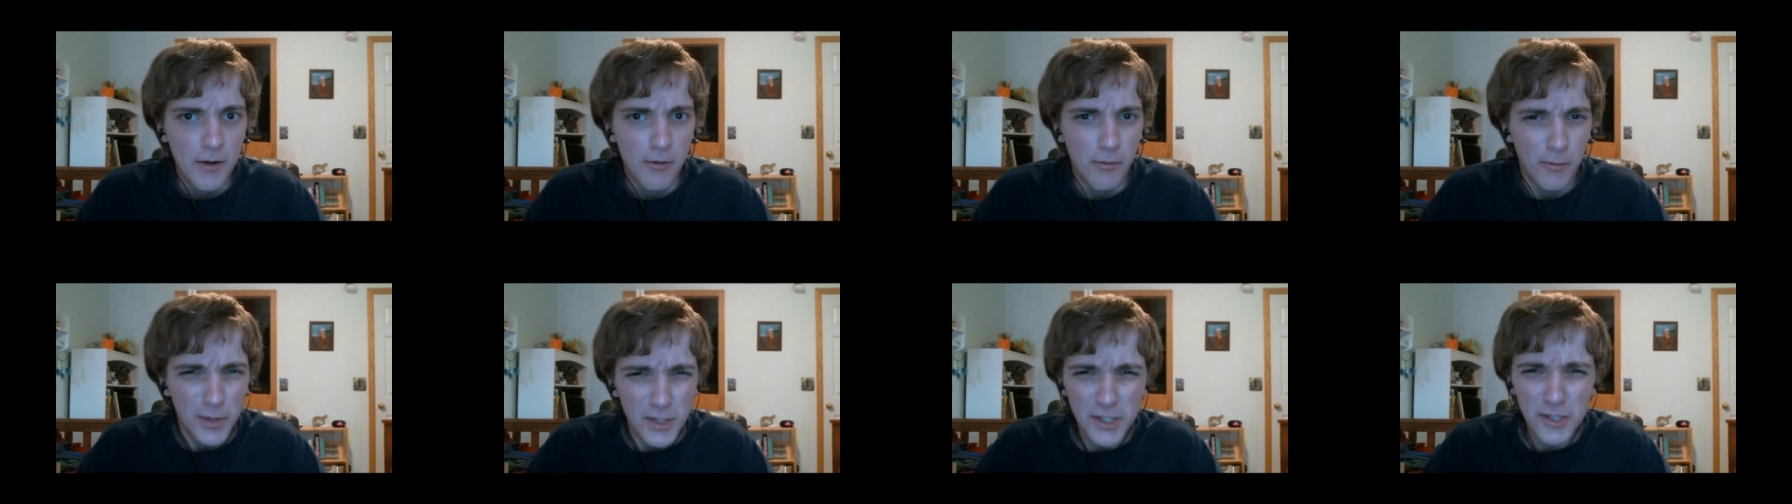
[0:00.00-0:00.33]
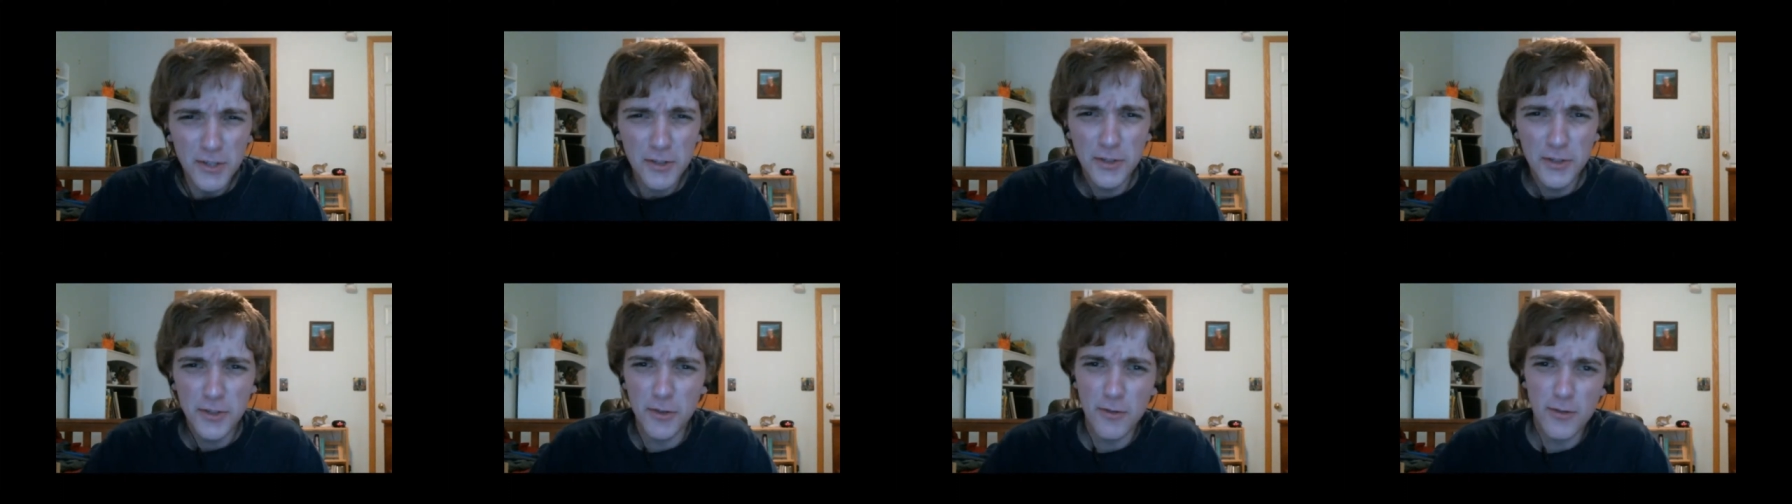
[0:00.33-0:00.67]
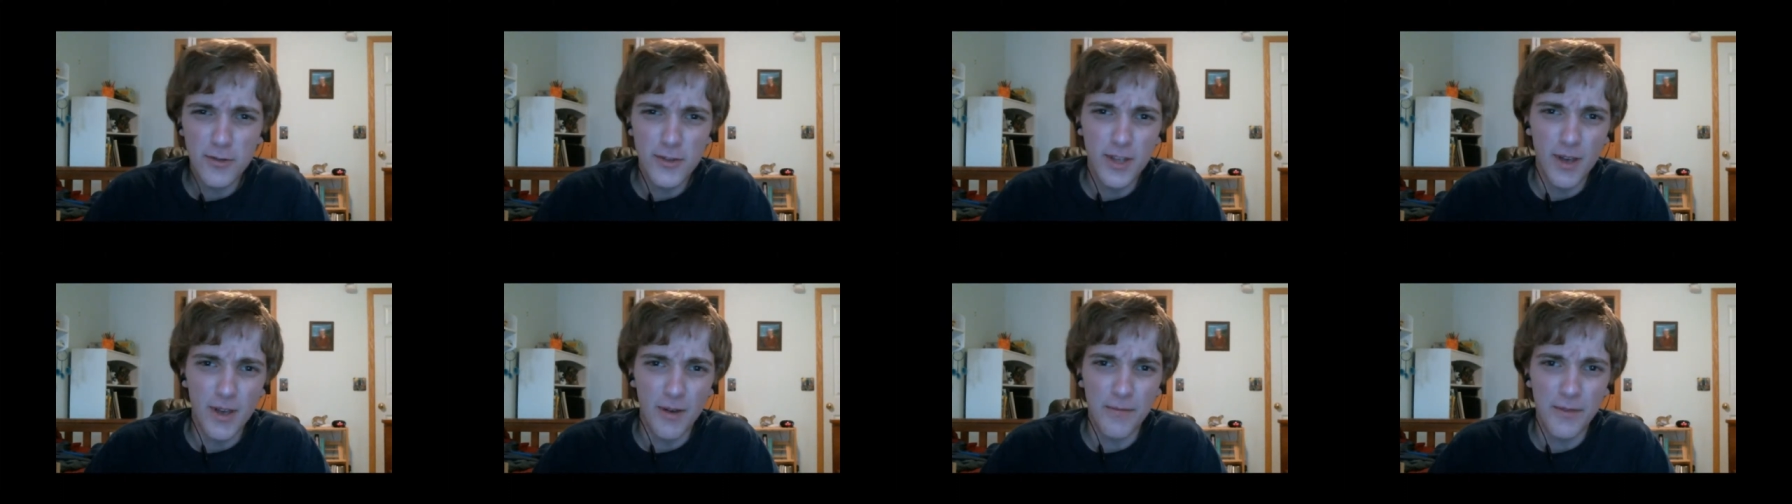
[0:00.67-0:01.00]
when you do
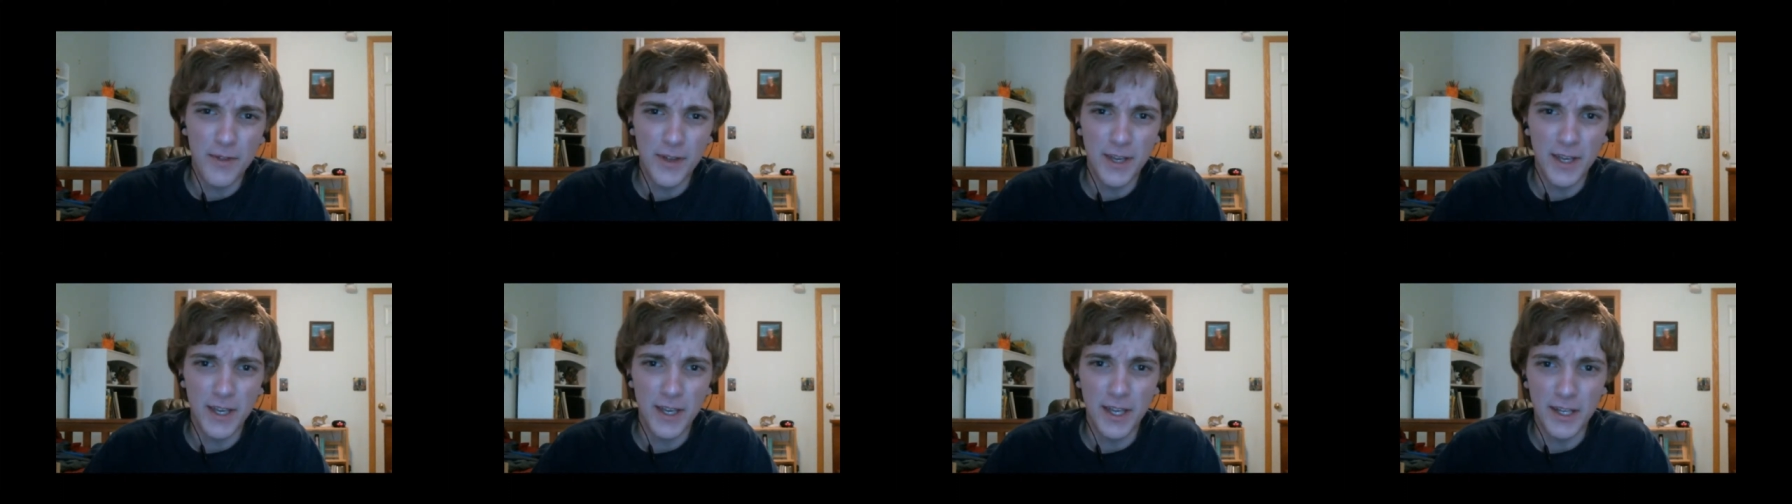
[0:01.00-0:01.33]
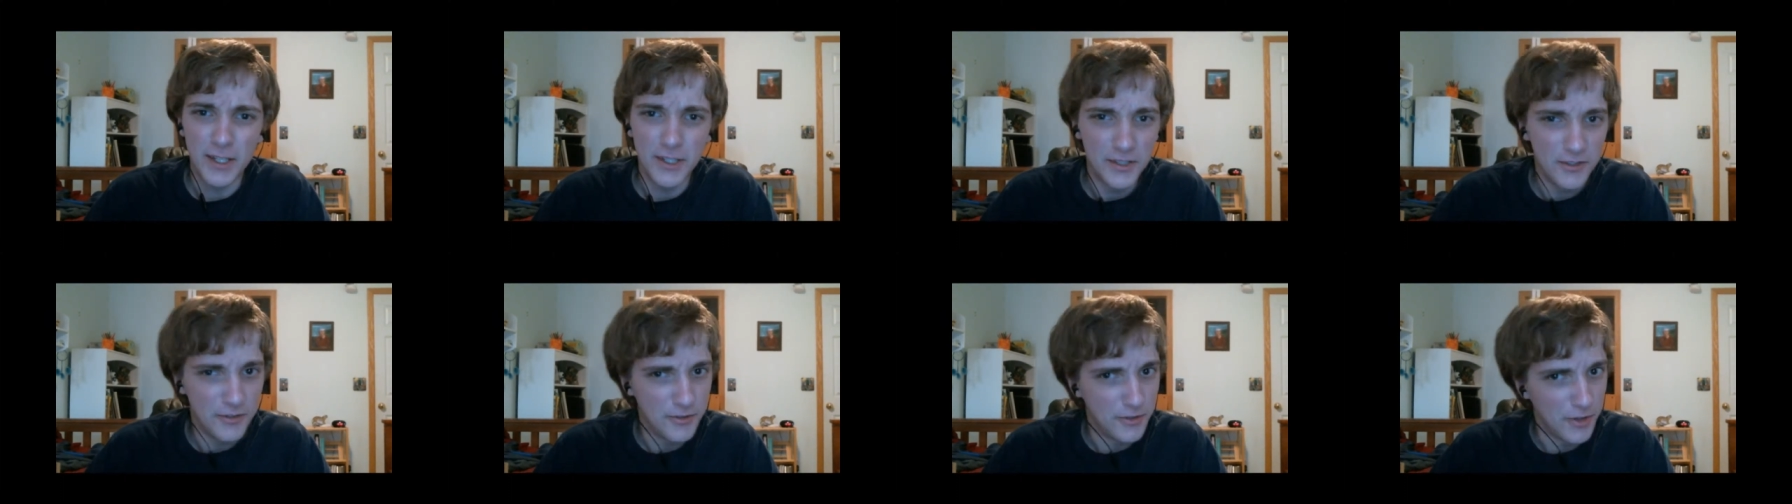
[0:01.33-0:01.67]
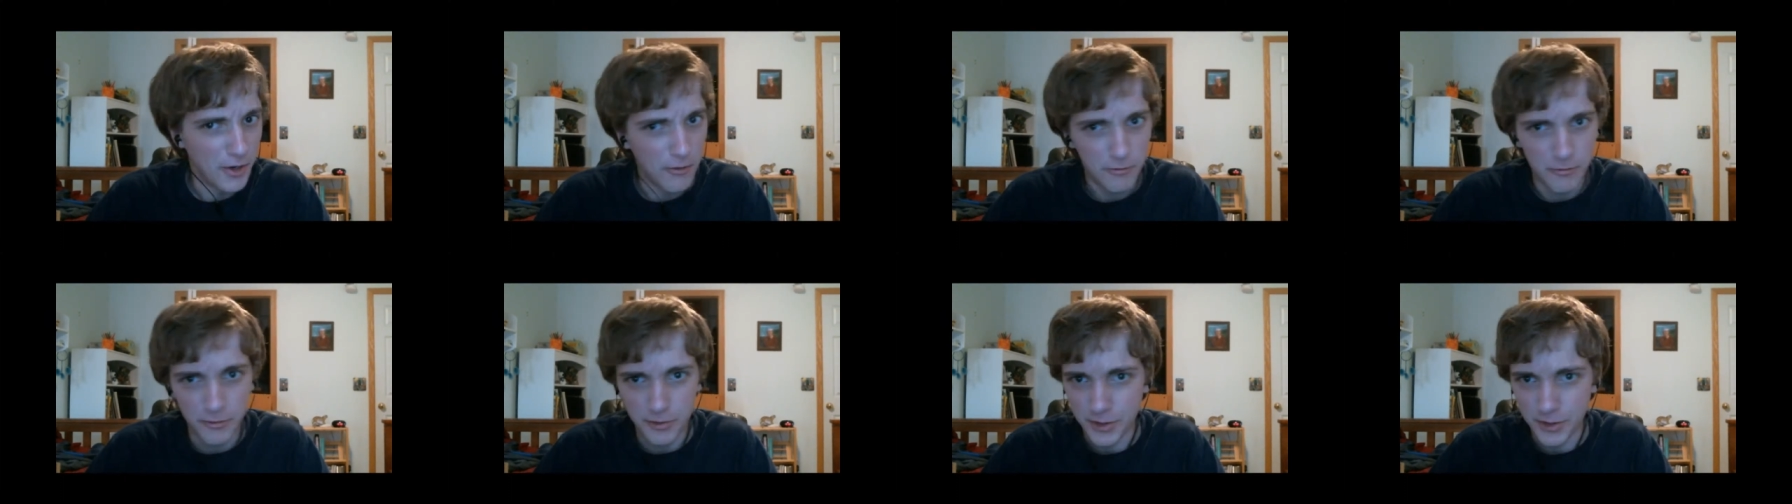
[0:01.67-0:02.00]
something and you
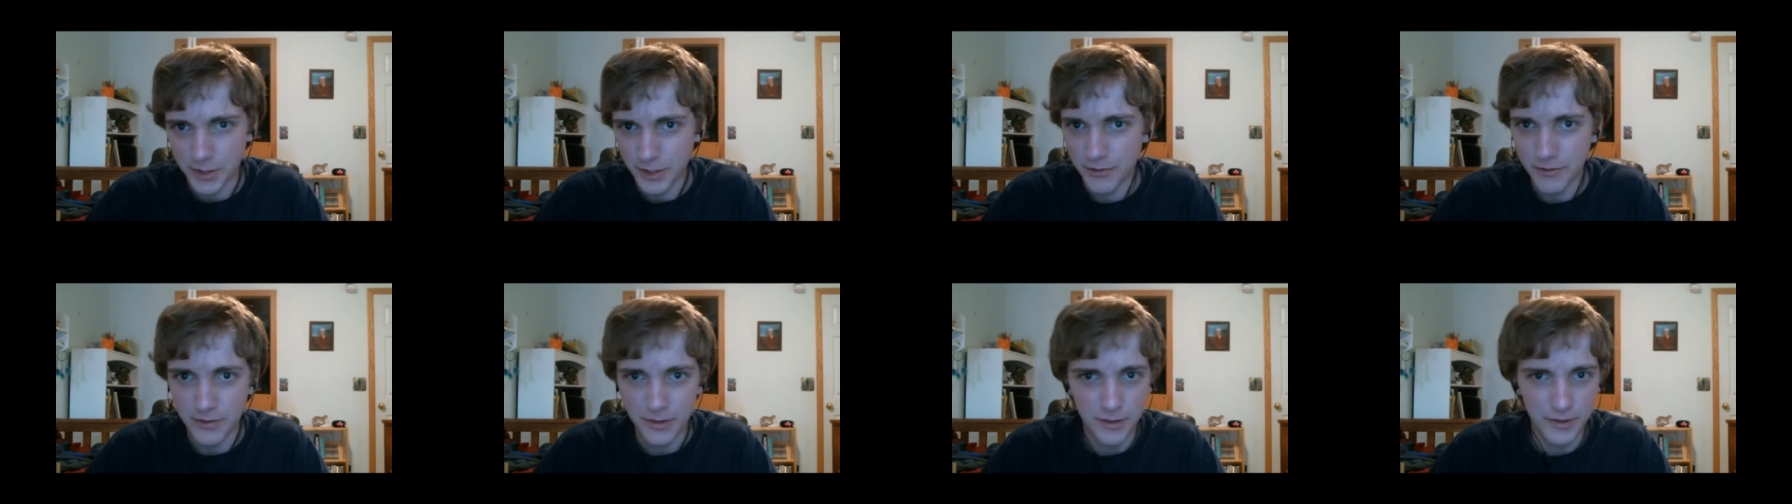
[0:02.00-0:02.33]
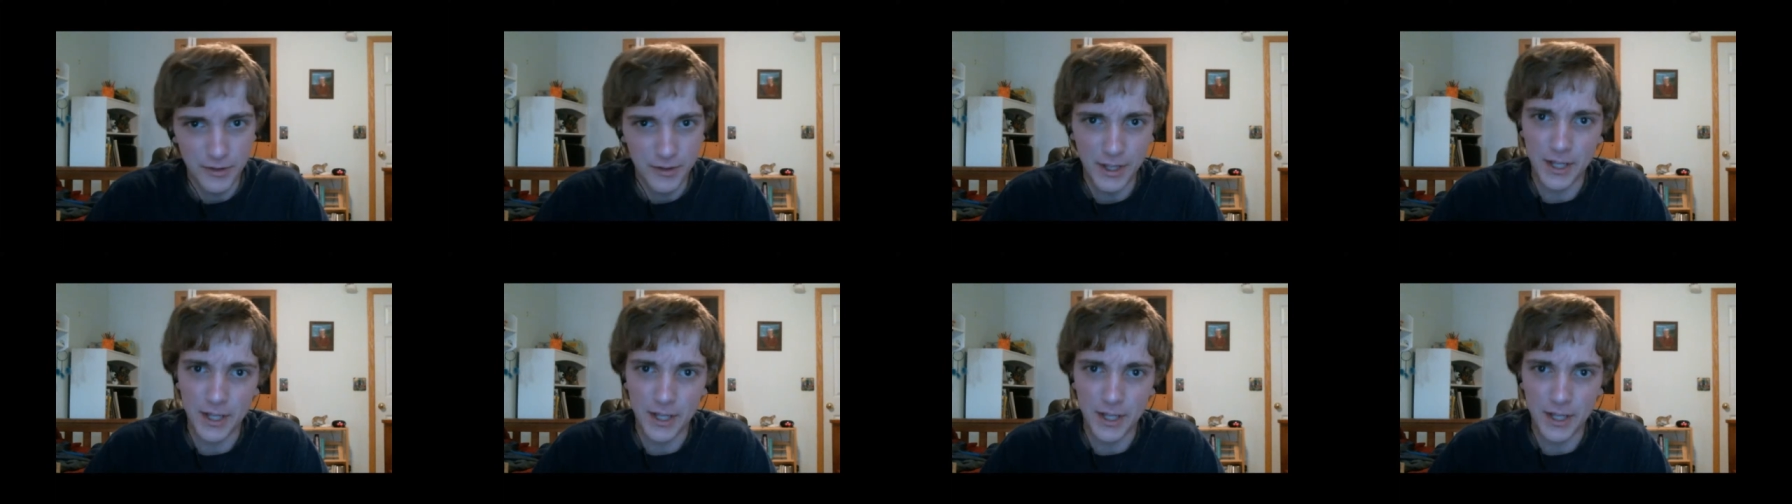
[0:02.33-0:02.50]
don't really feel